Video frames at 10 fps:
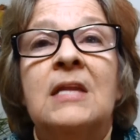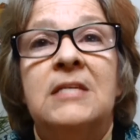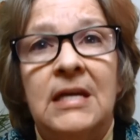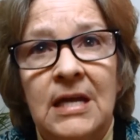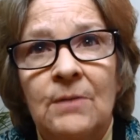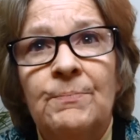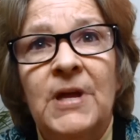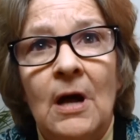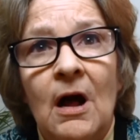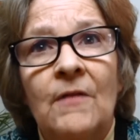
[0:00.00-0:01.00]
to get
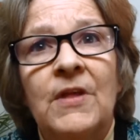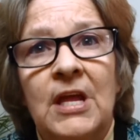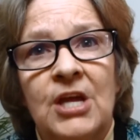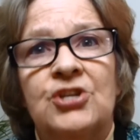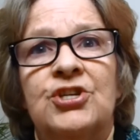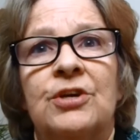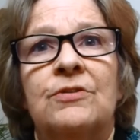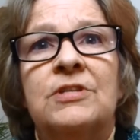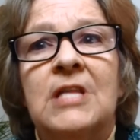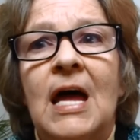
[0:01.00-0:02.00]
beyond the
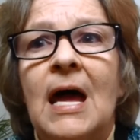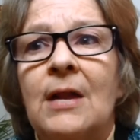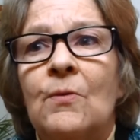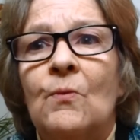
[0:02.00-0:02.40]
issues that